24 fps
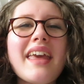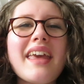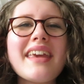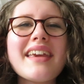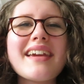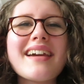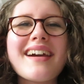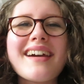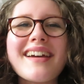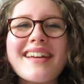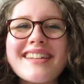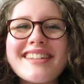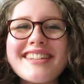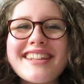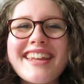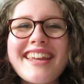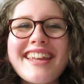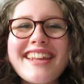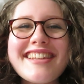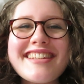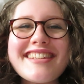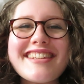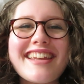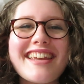Hey guys,
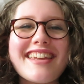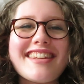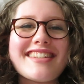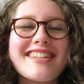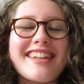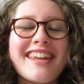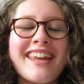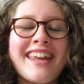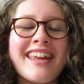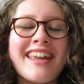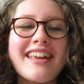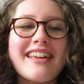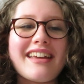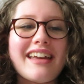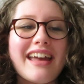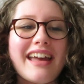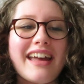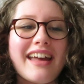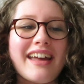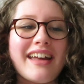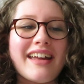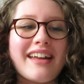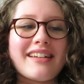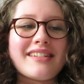it's Izzy
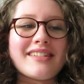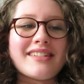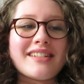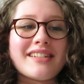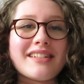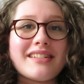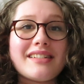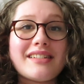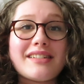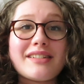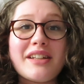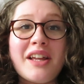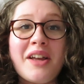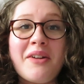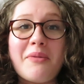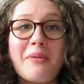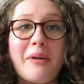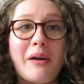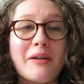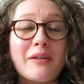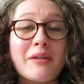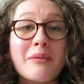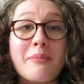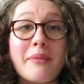and
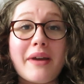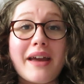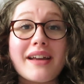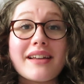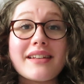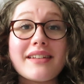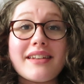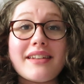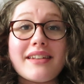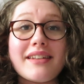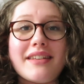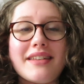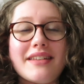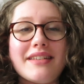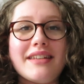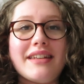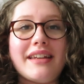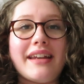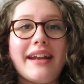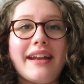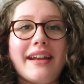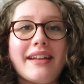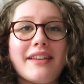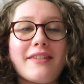welcome back to
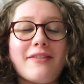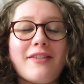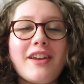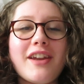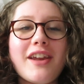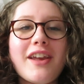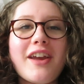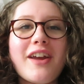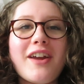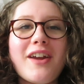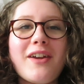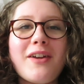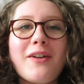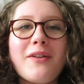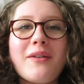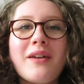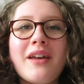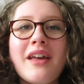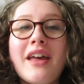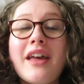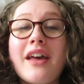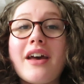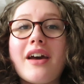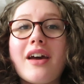today's video.
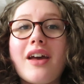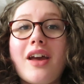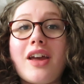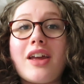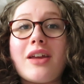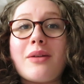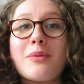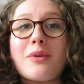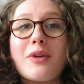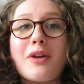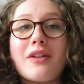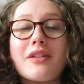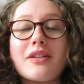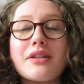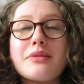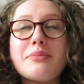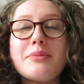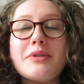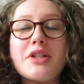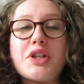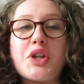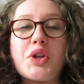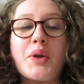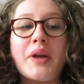I am going to
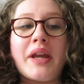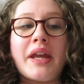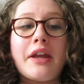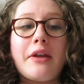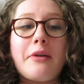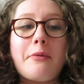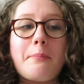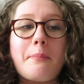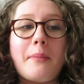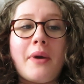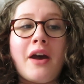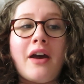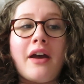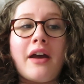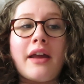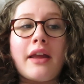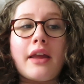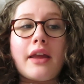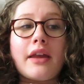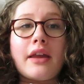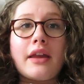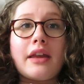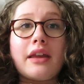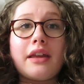be doing
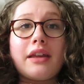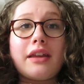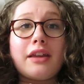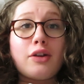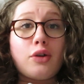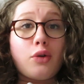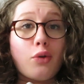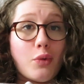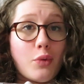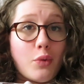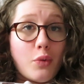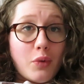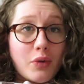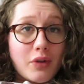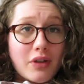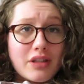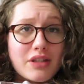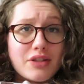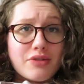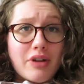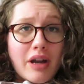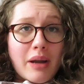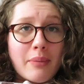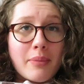my
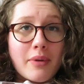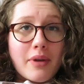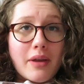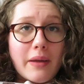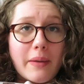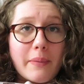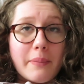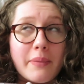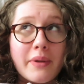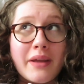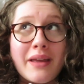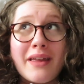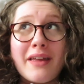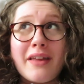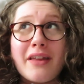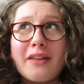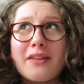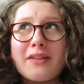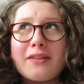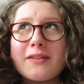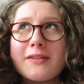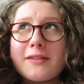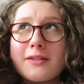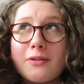August wrap up.
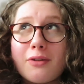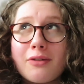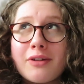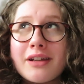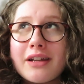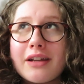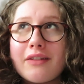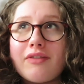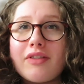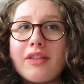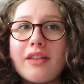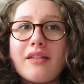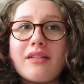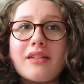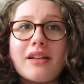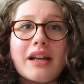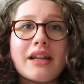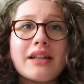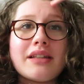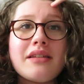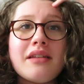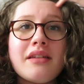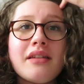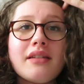Sorry if the
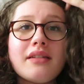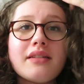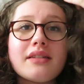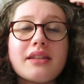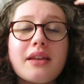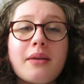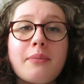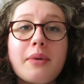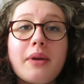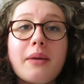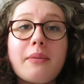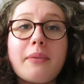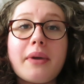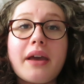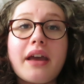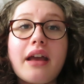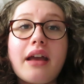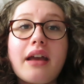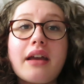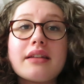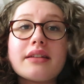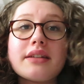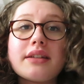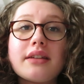lighting's a bit
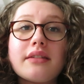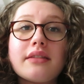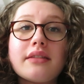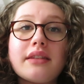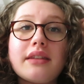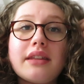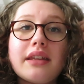bad.